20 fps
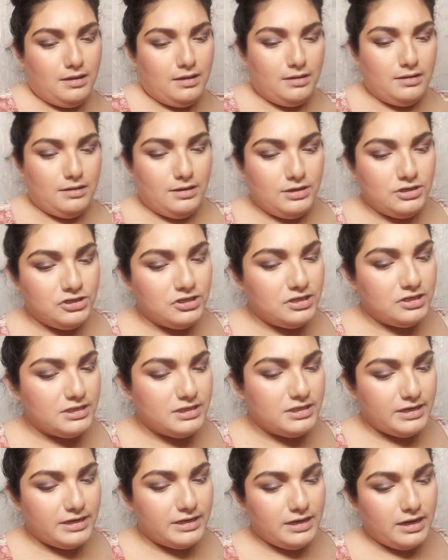You should have
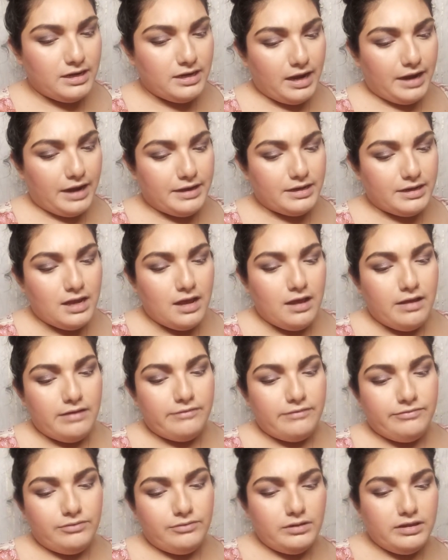stayed the night.
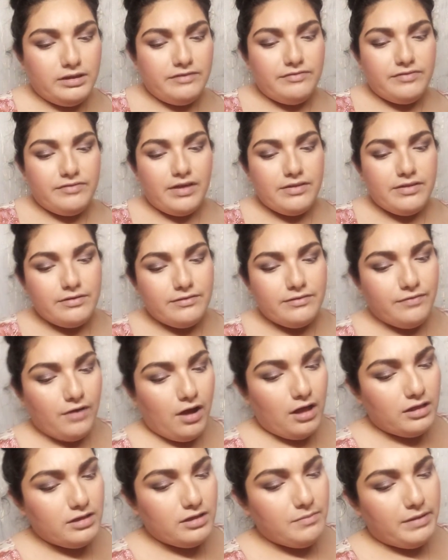Fully Feathered
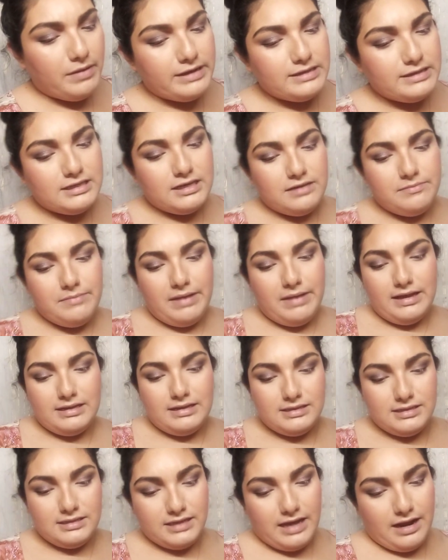Volumizing
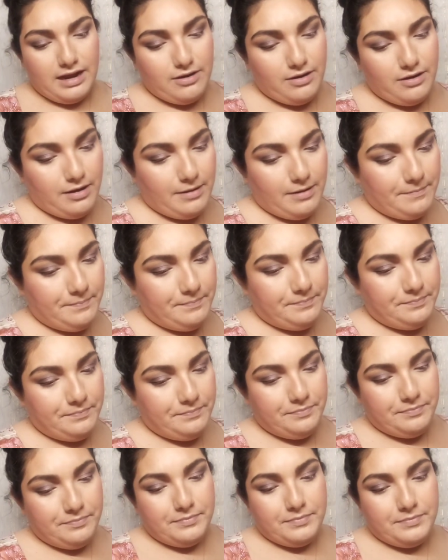
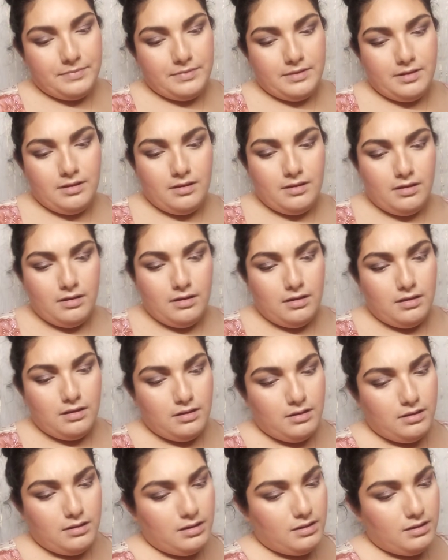Mascara.
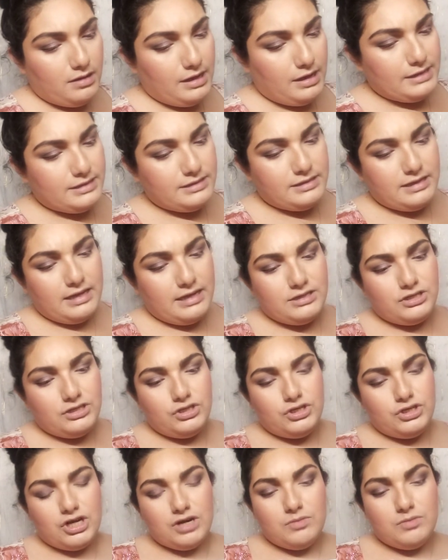It says
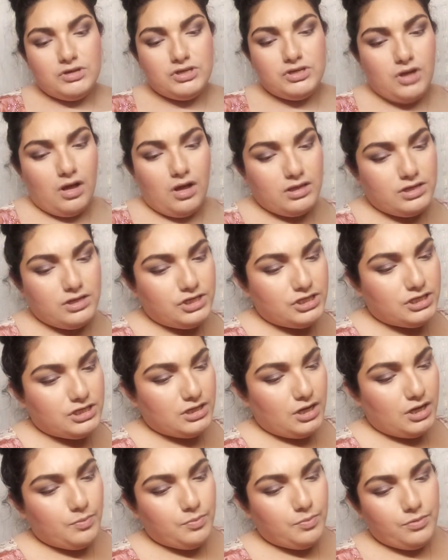dermatologist
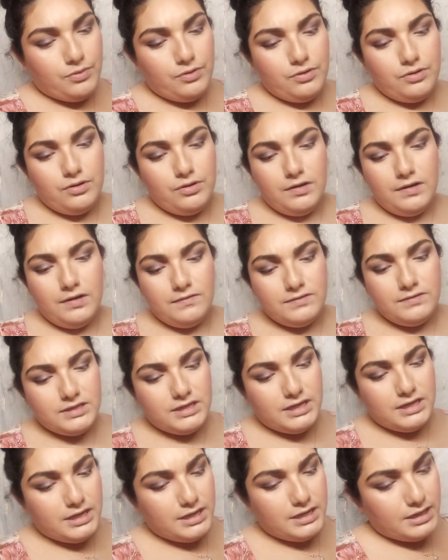approved
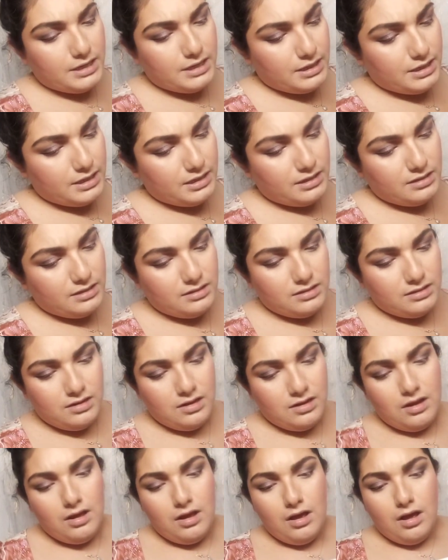and
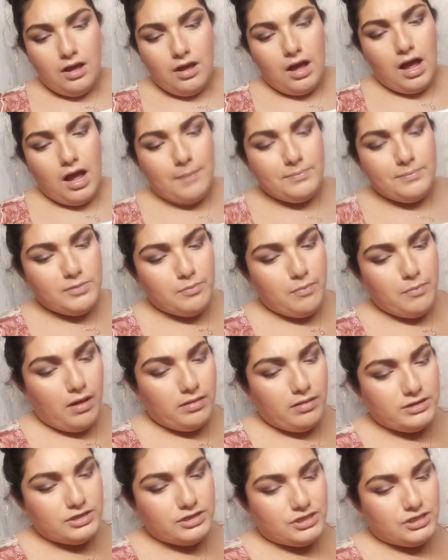
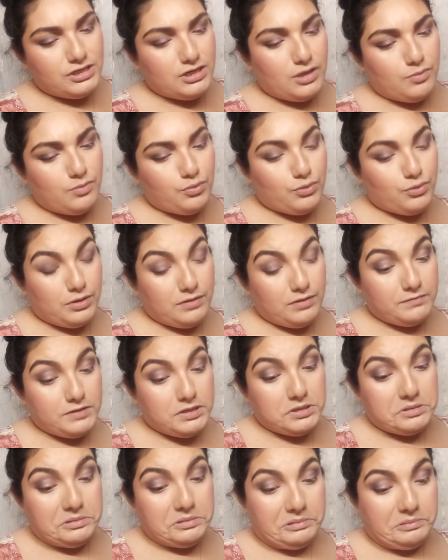ophthalmologist approved.
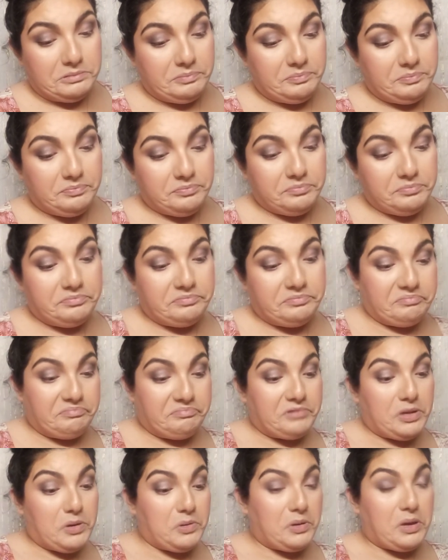
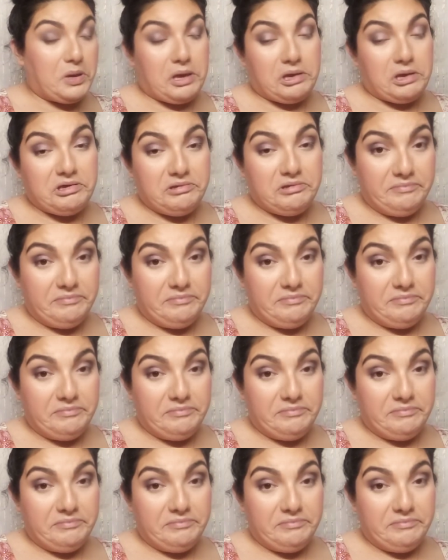Okay.